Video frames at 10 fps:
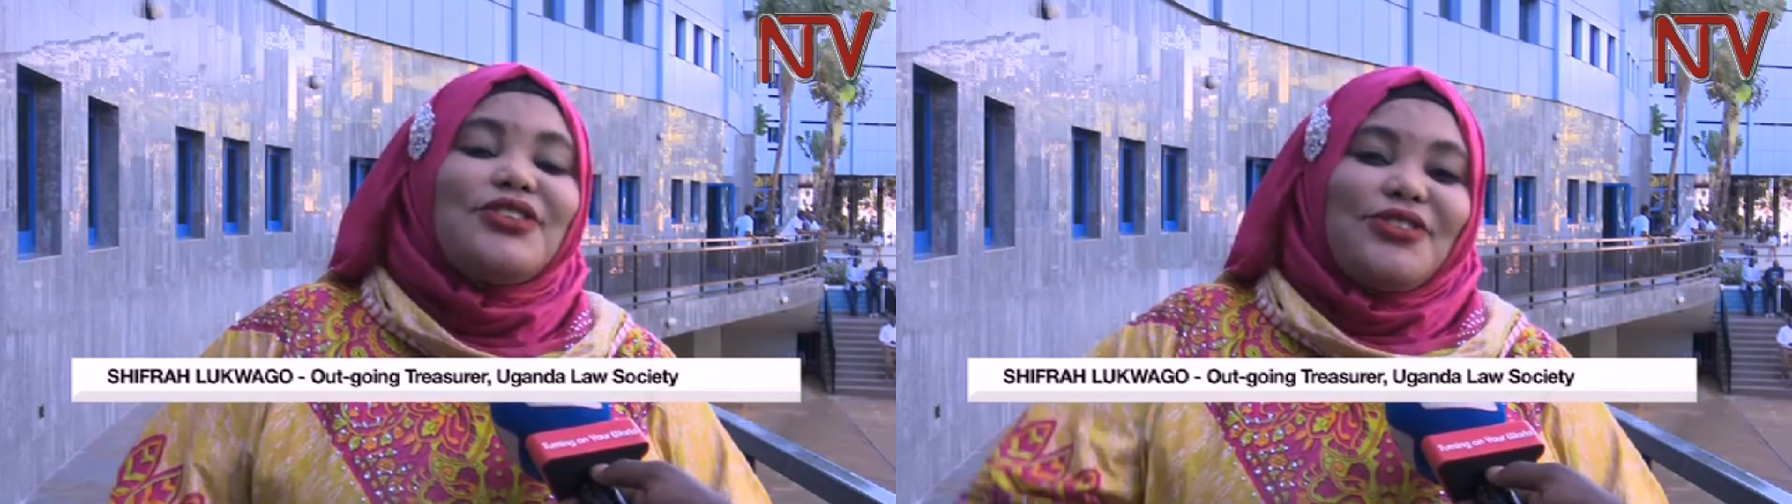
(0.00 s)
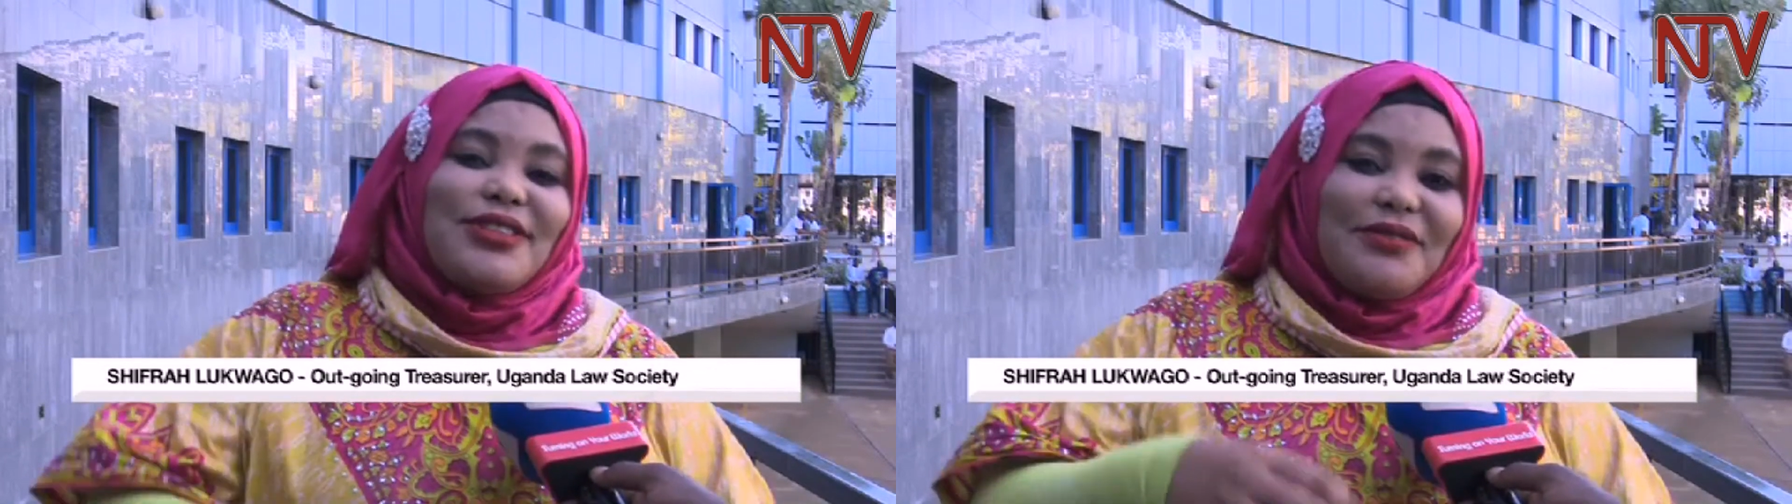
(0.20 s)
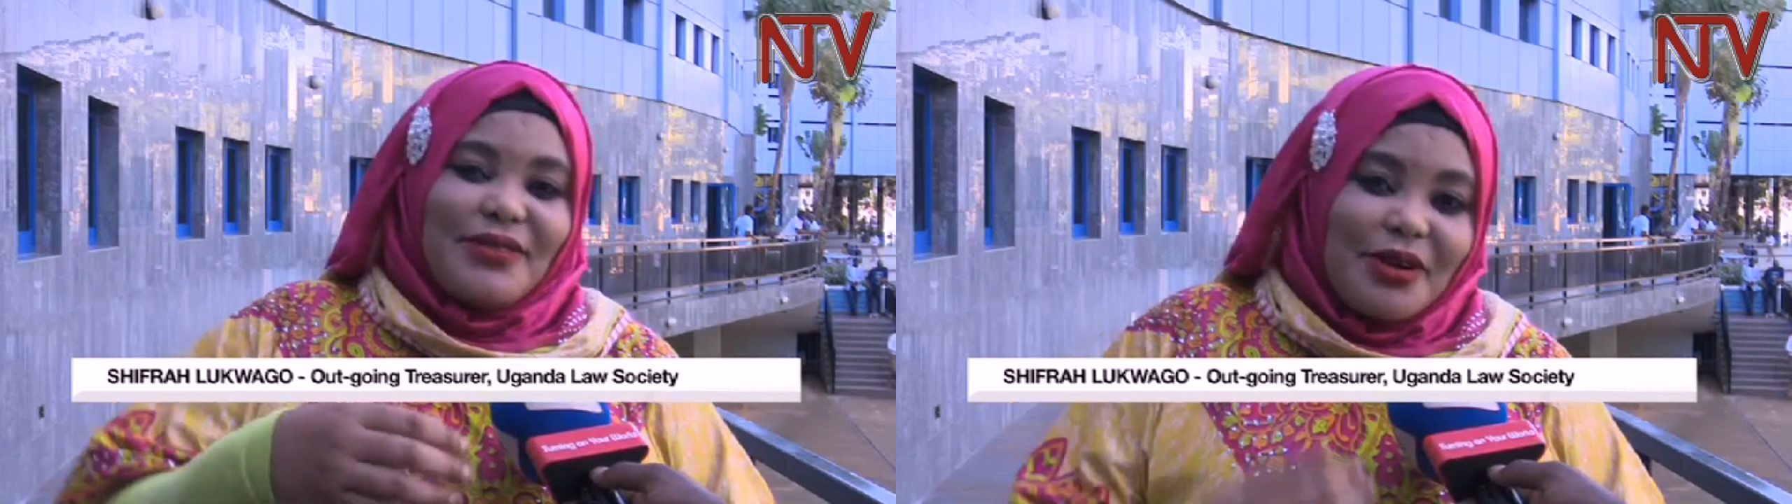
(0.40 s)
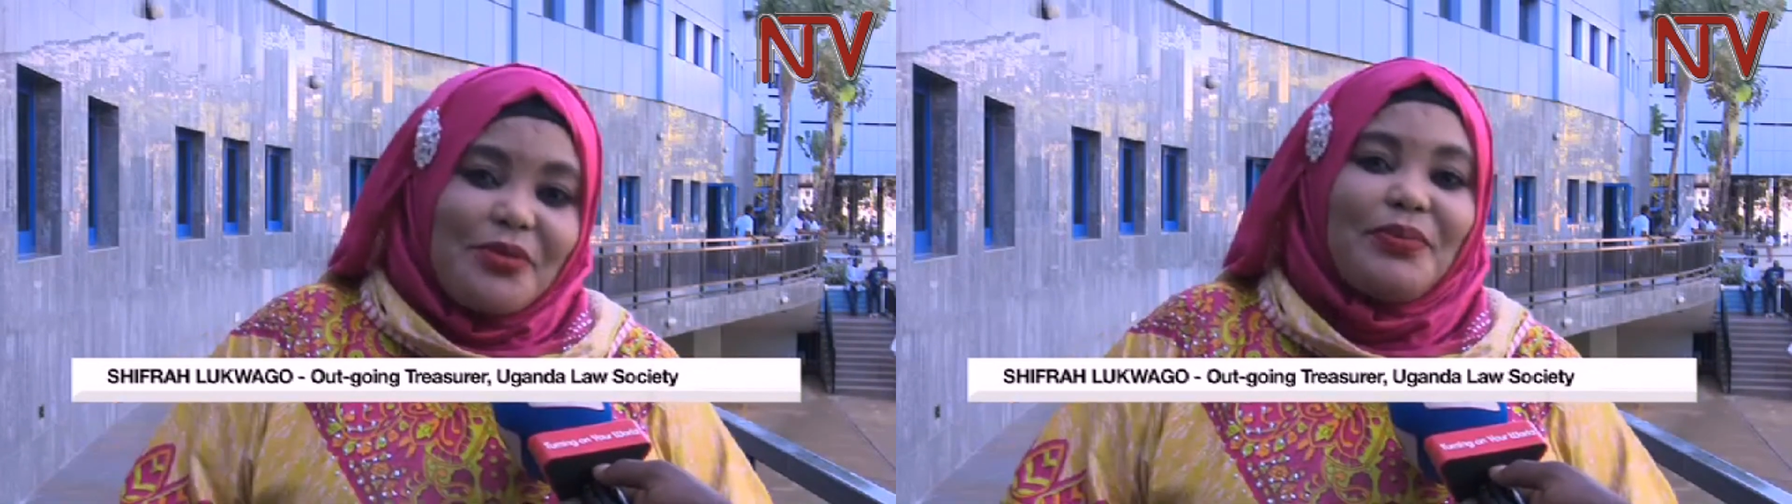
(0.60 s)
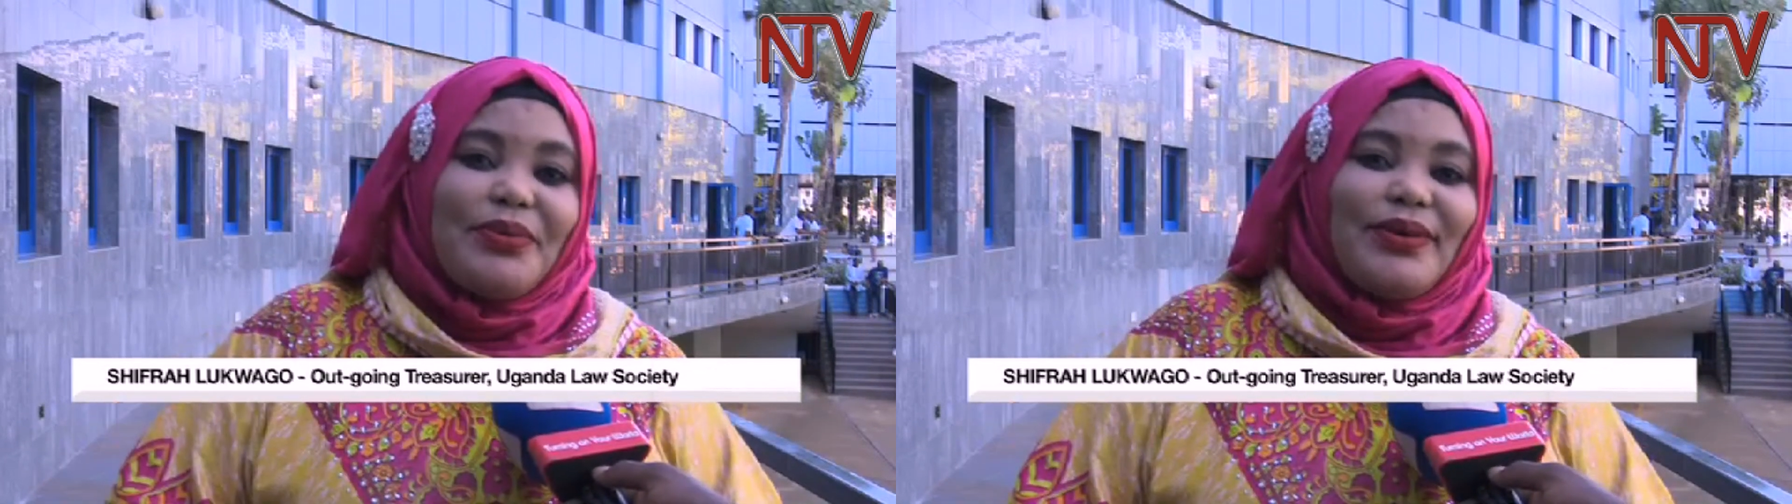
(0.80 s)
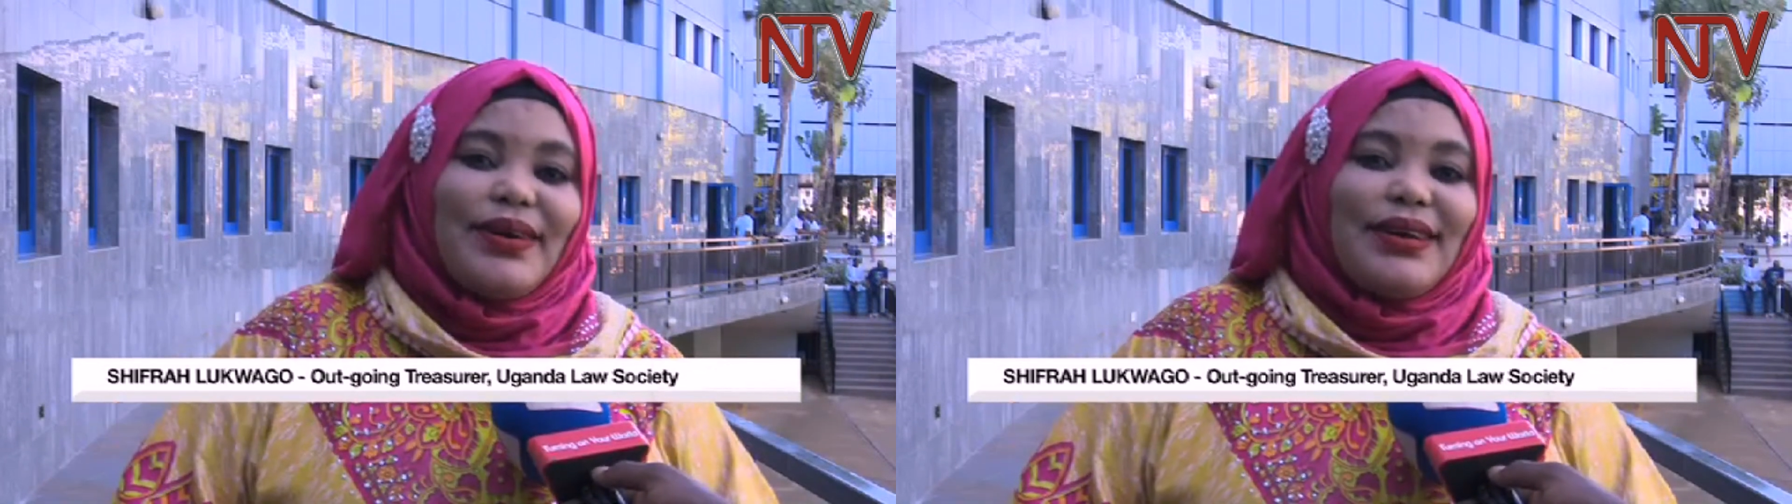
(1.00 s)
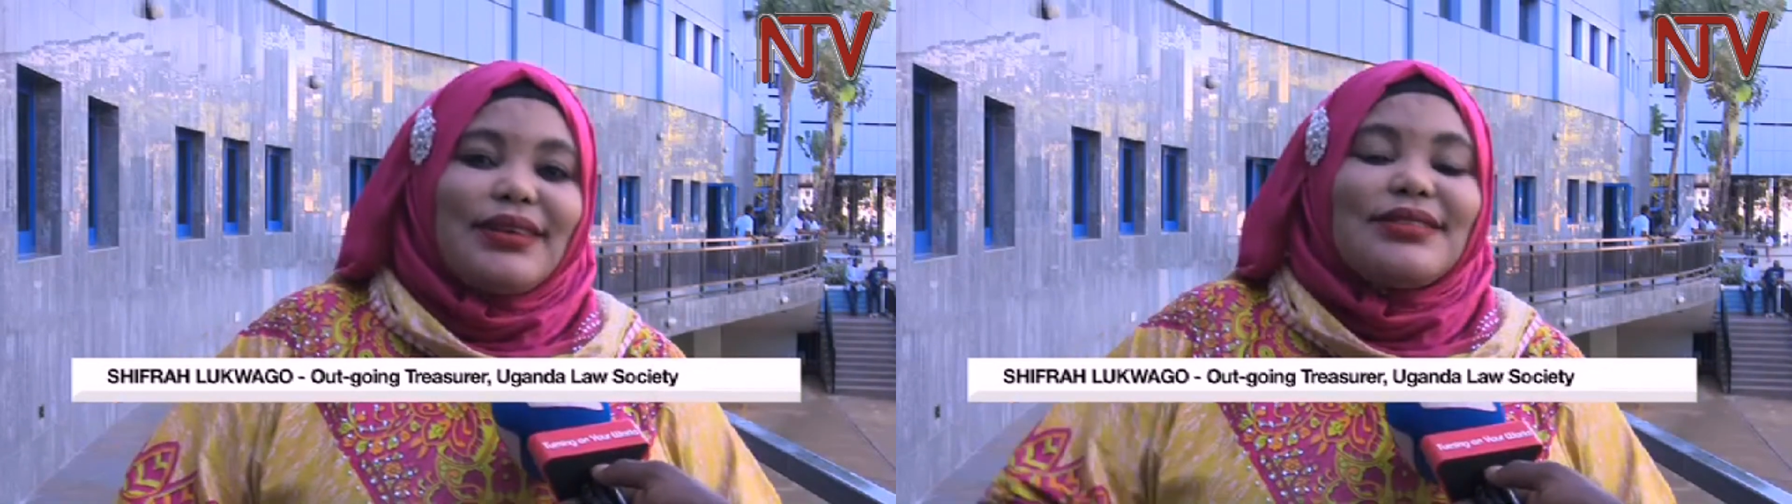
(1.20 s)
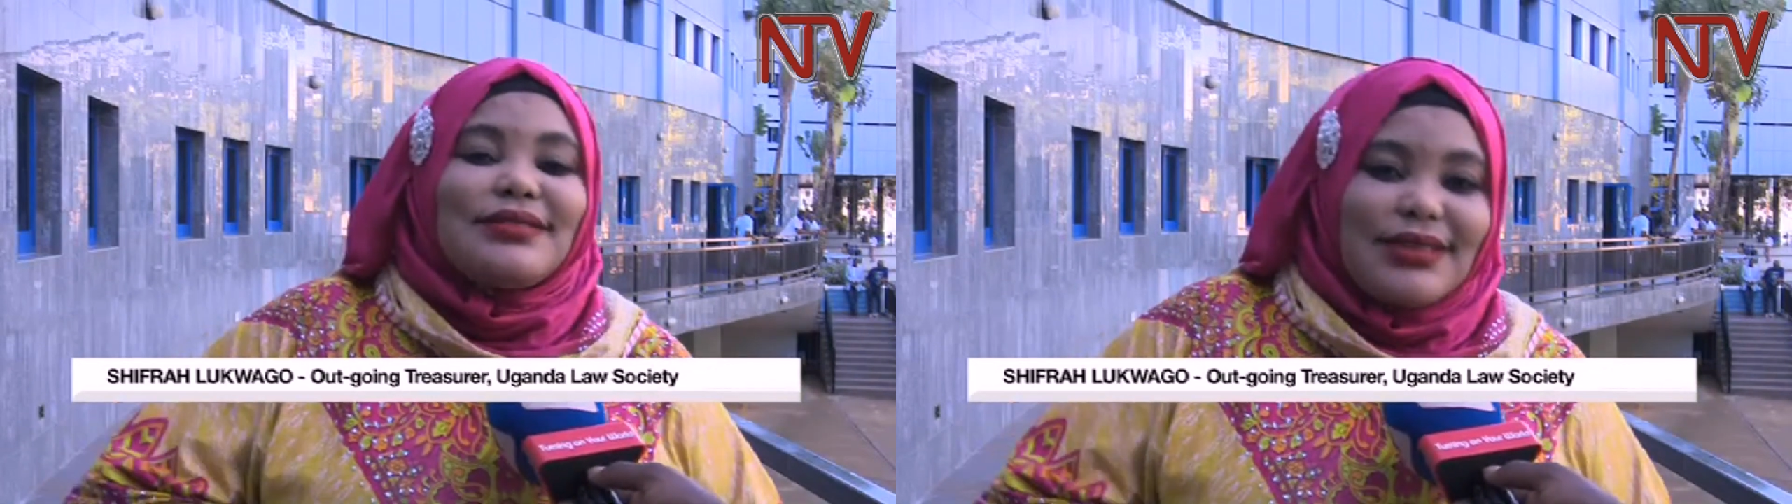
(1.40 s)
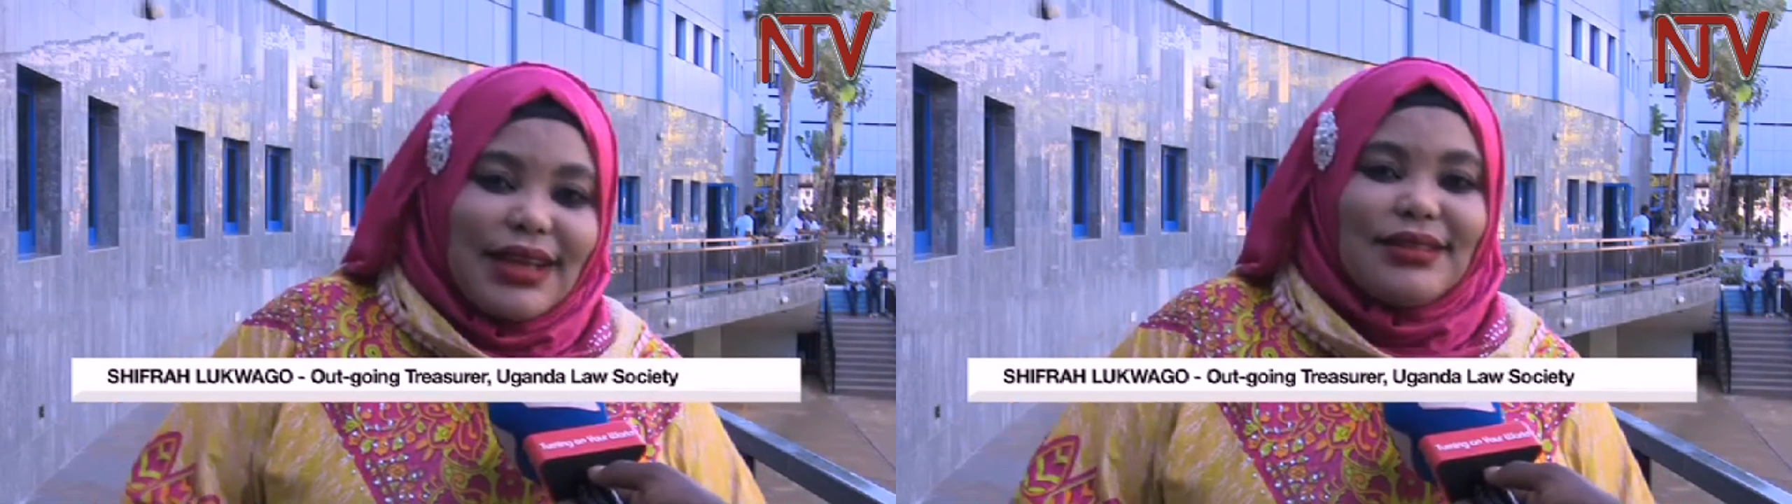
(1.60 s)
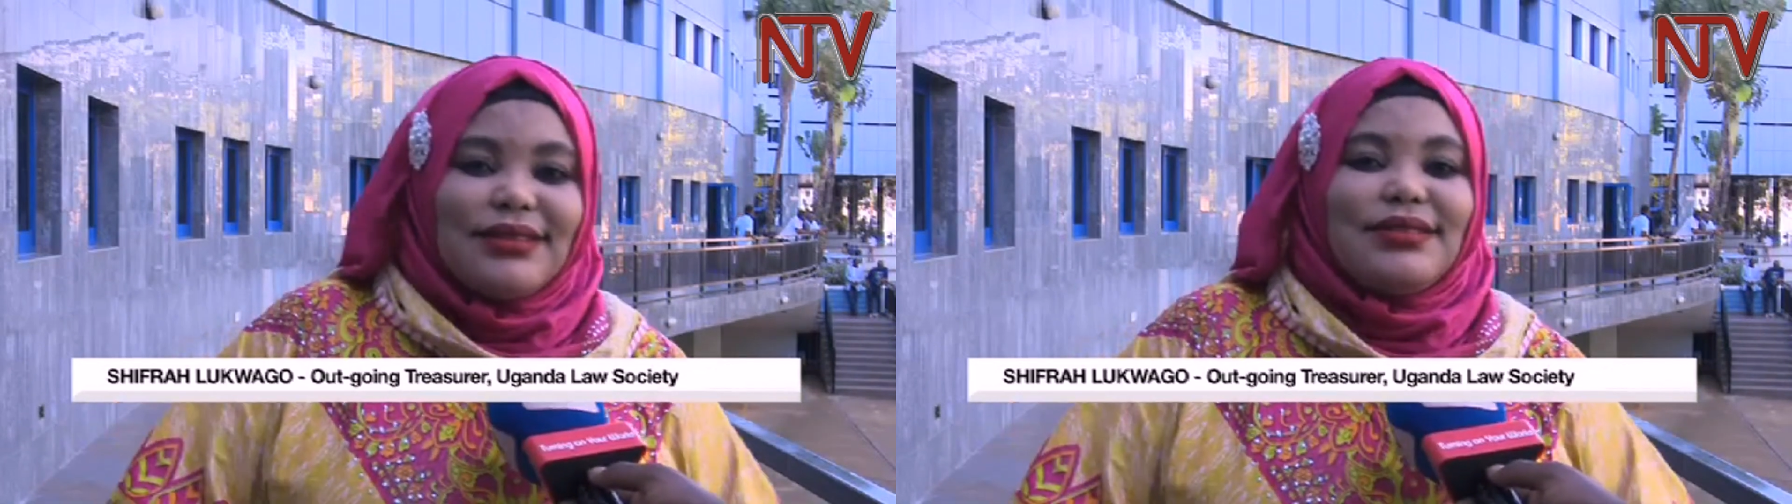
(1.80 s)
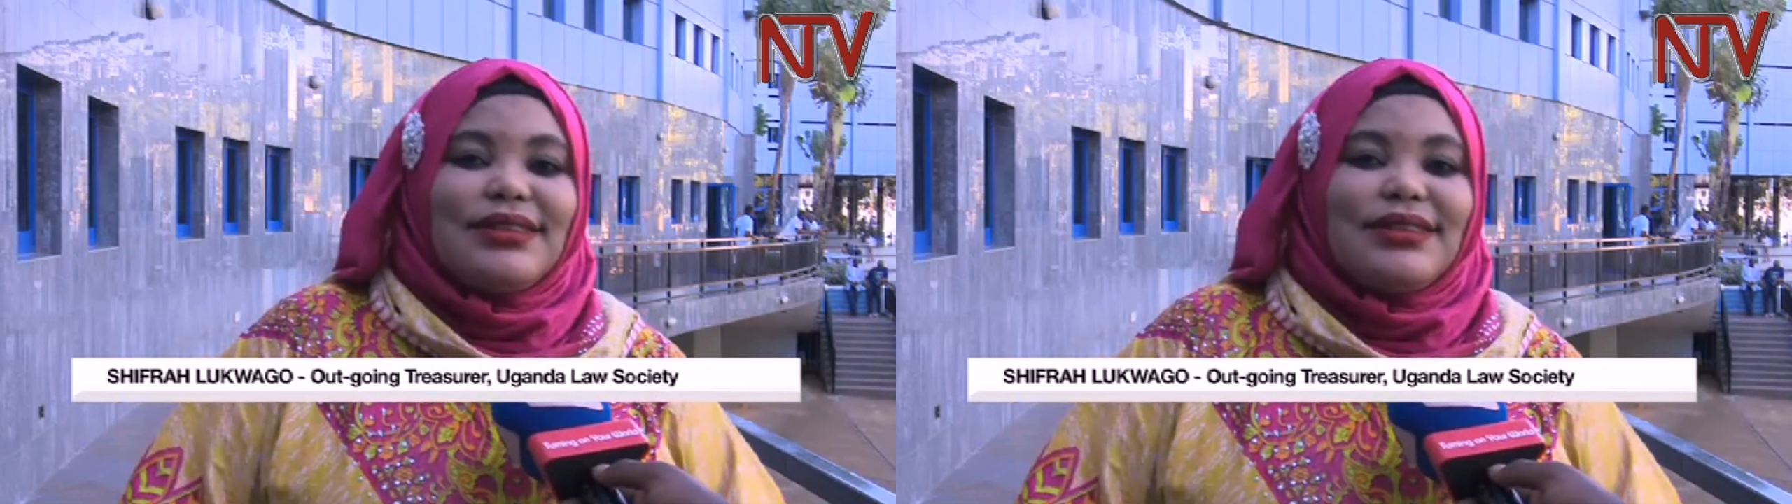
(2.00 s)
Not only the vulnerable people, still